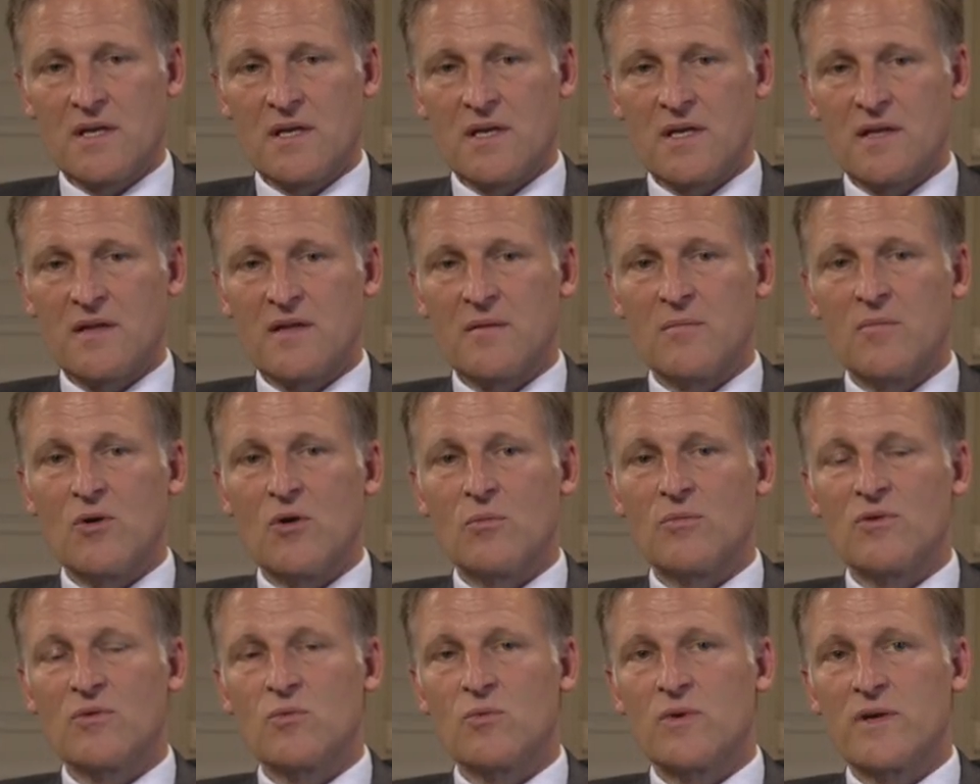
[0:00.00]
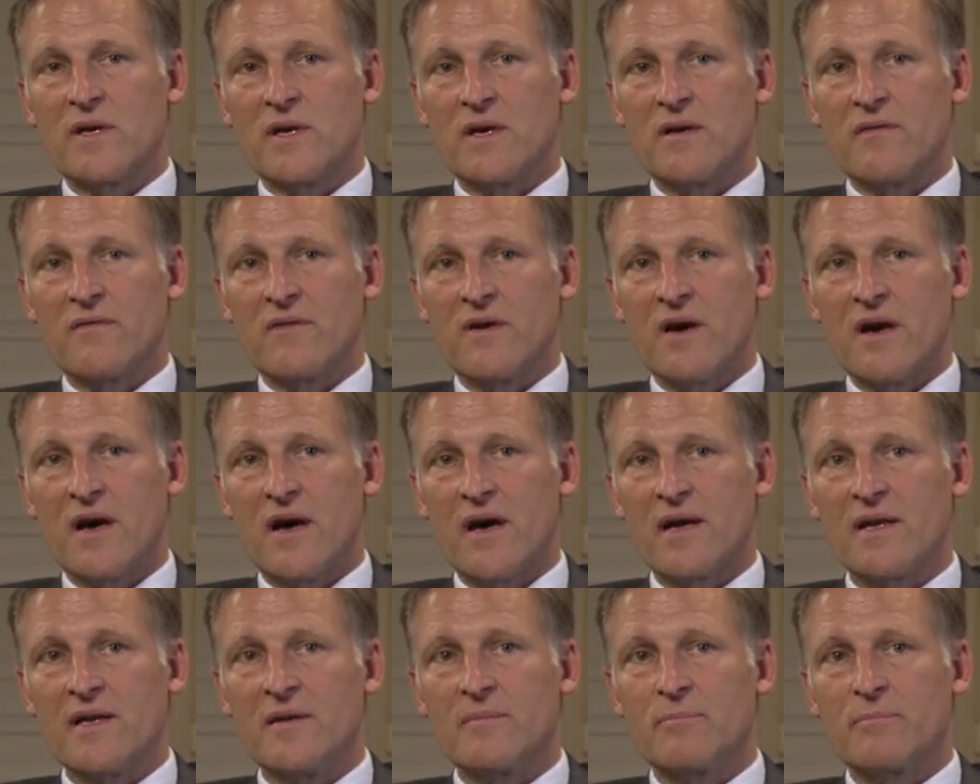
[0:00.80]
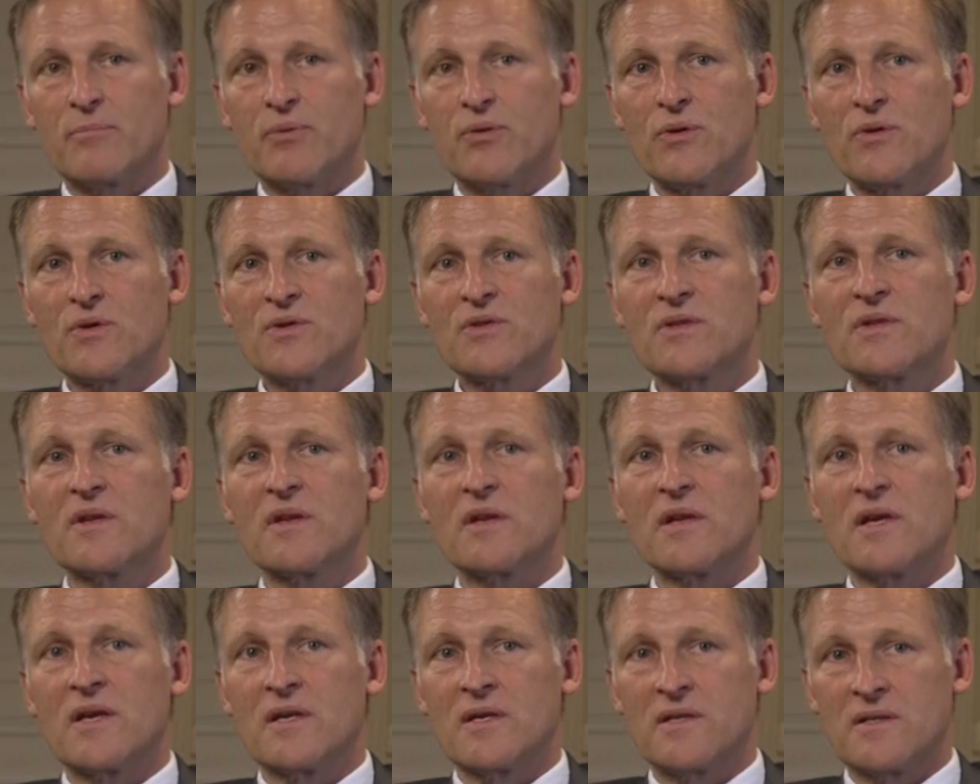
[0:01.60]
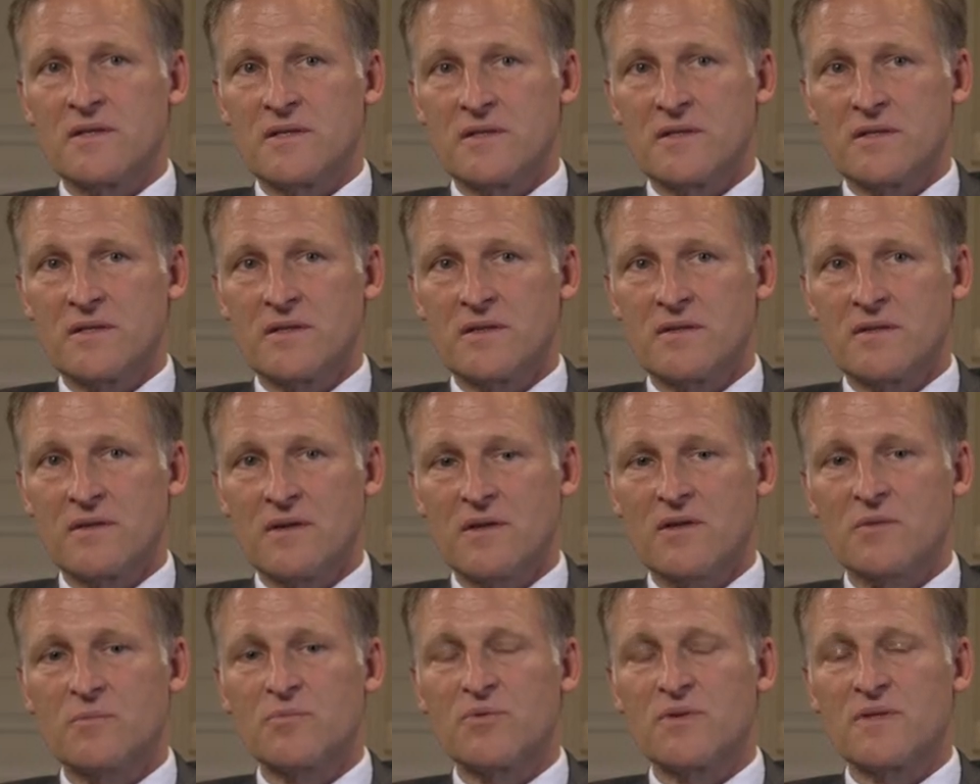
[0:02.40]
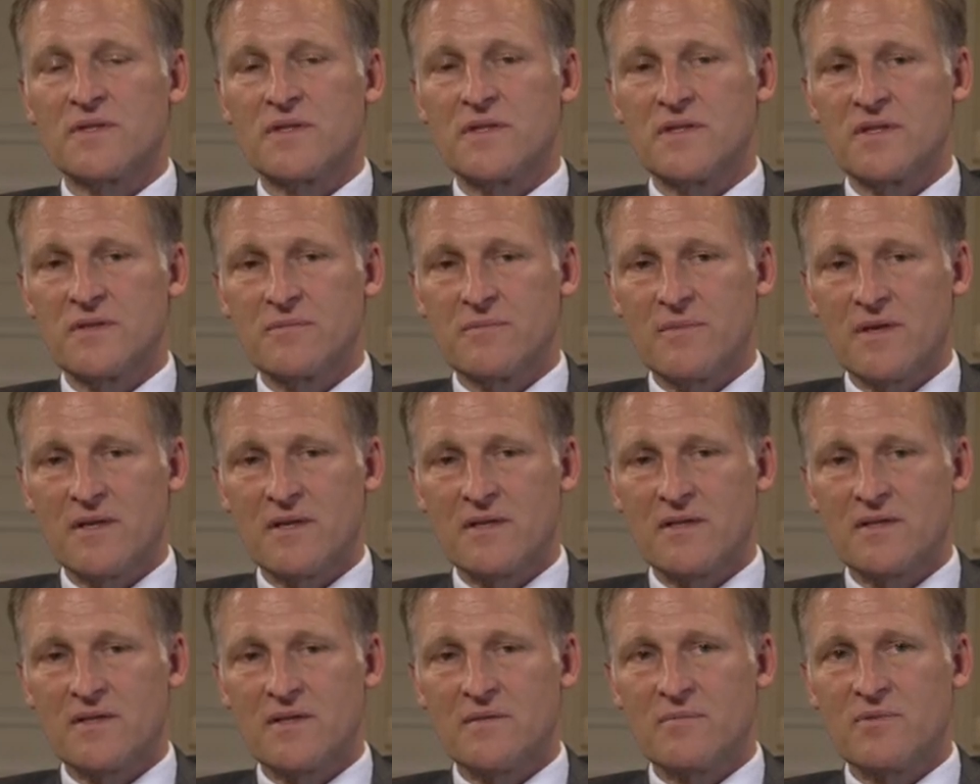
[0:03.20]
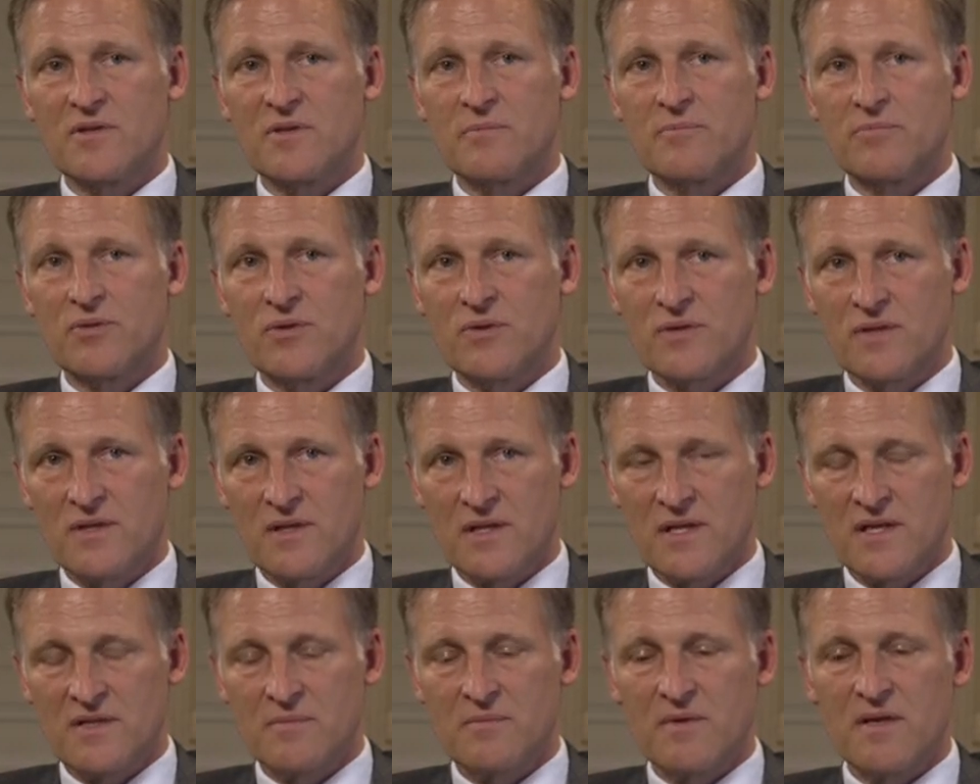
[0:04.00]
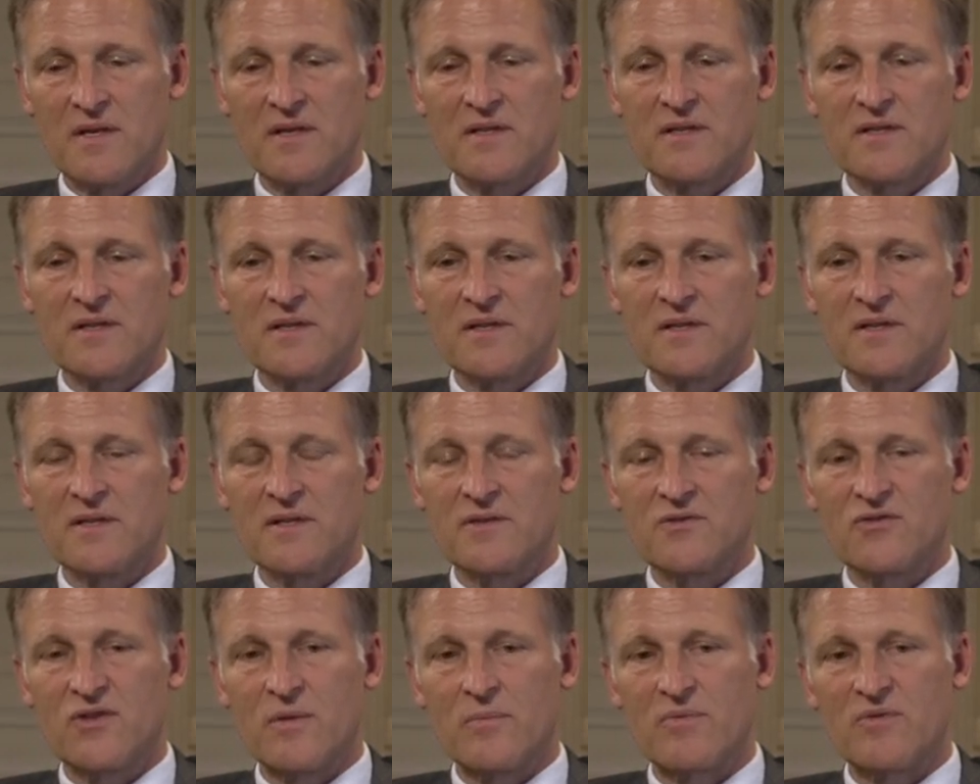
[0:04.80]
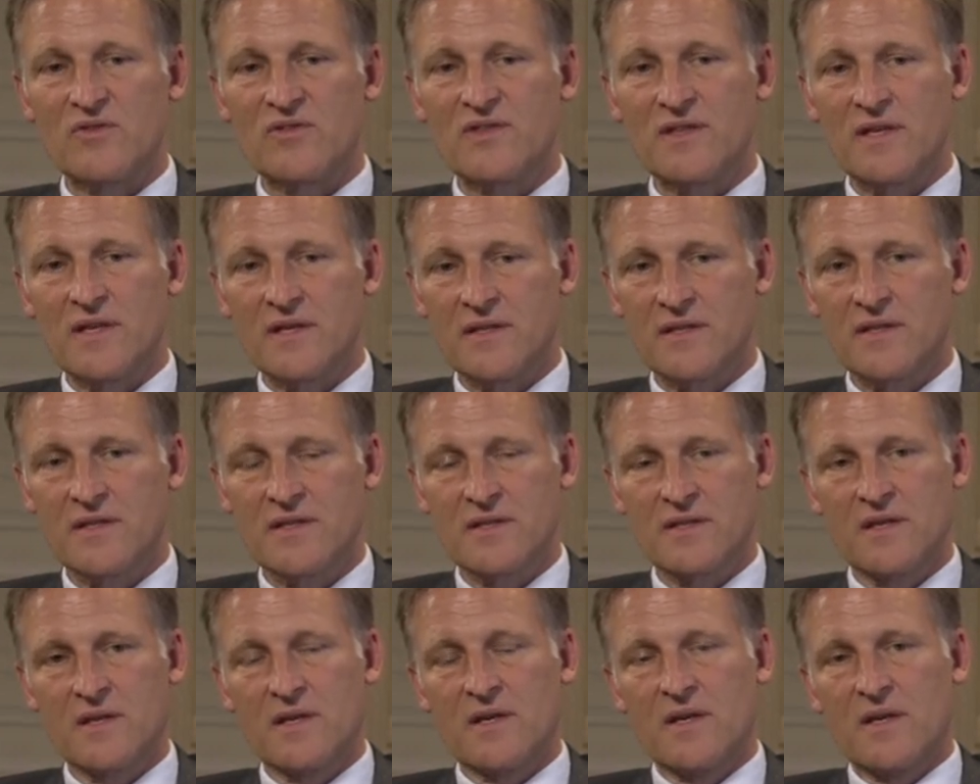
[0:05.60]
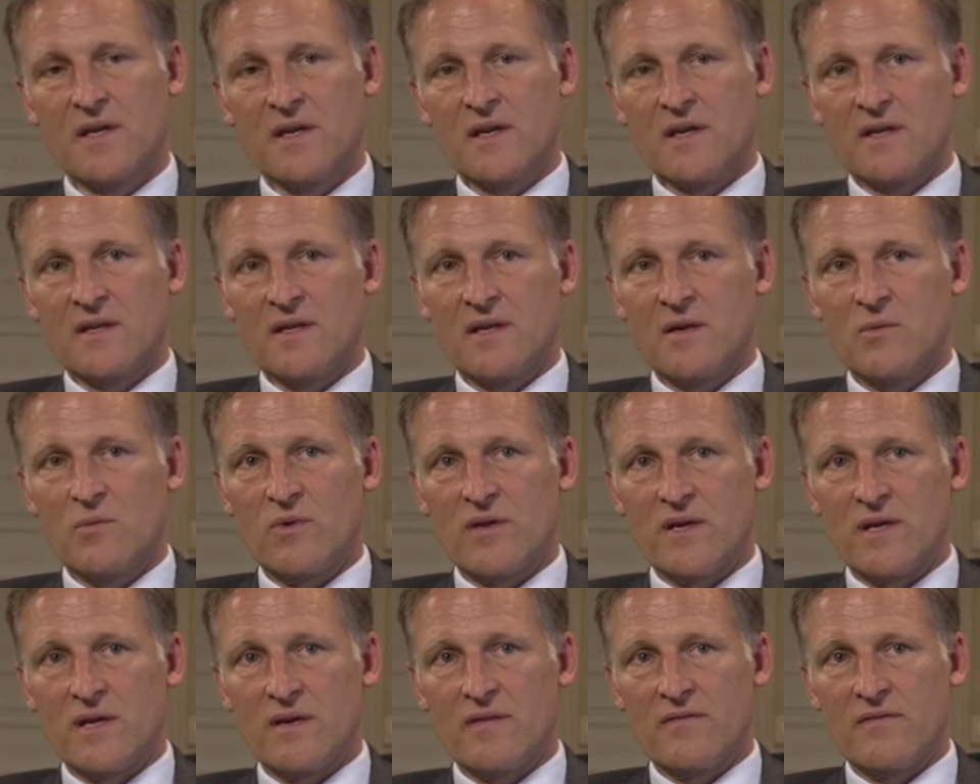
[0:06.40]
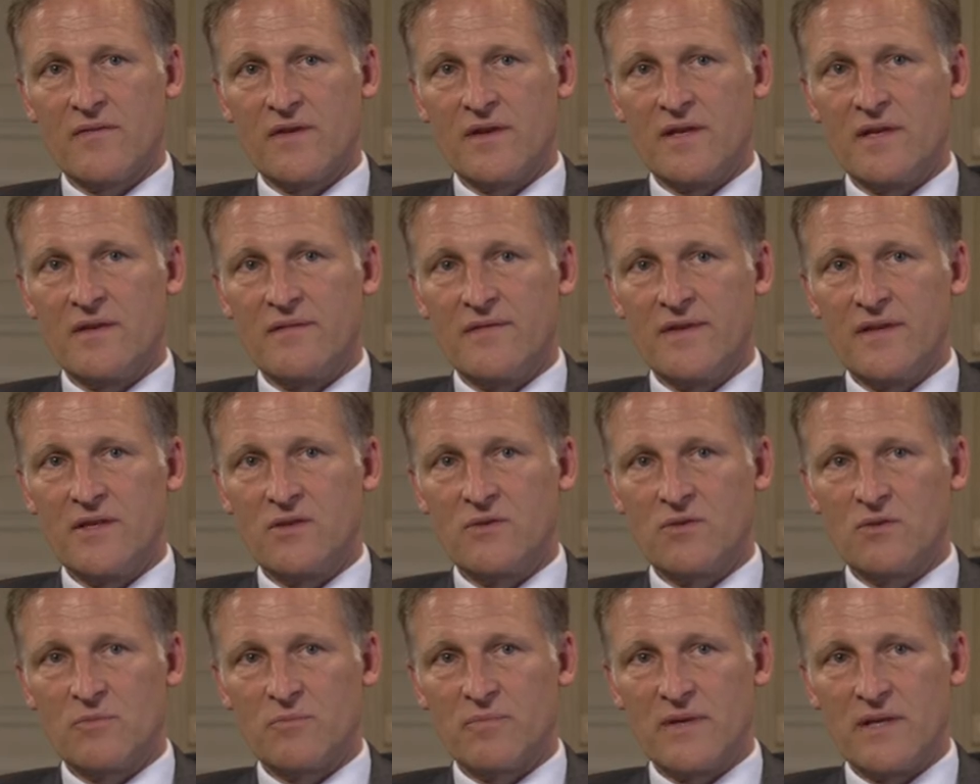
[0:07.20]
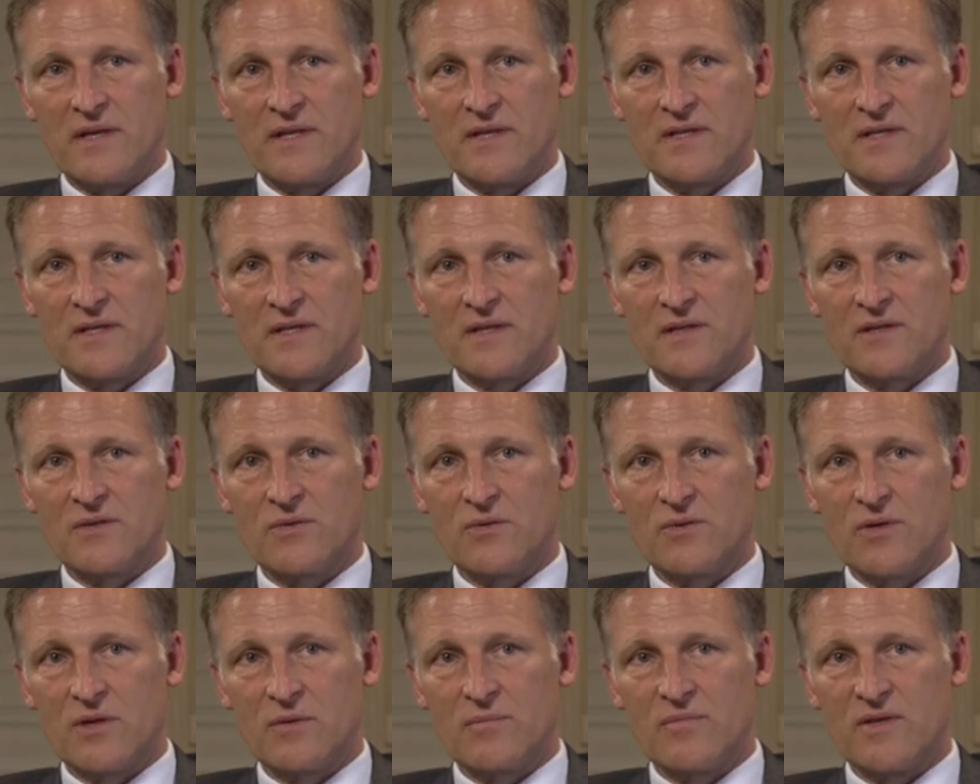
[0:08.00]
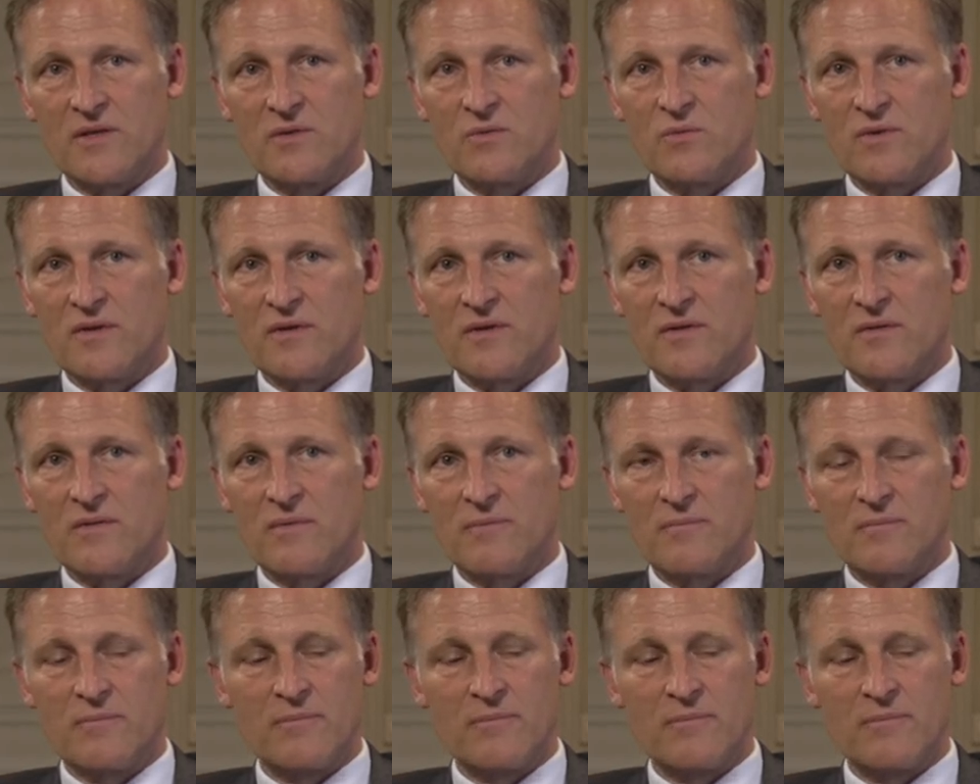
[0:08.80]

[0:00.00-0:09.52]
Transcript: At the moment, we have a highly personalized, not precision medicine, but a personalized medicine in a triple sense, that we have individual patients who come in with a